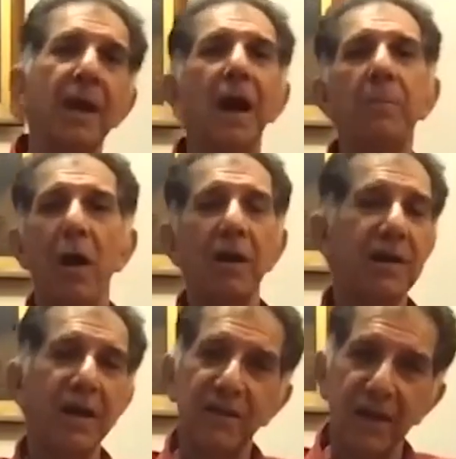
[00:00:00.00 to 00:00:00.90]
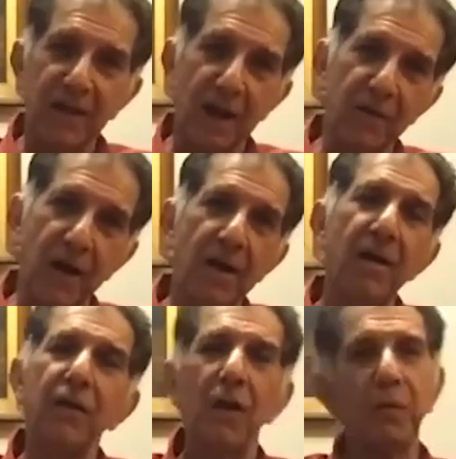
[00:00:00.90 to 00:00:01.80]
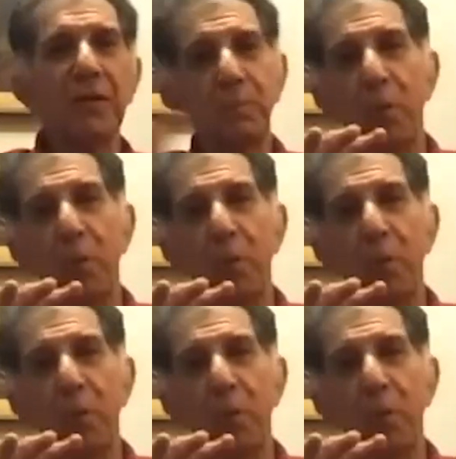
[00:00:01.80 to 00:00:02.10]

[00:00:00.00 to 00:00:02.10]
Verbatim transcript: uh, politics, etc. So it was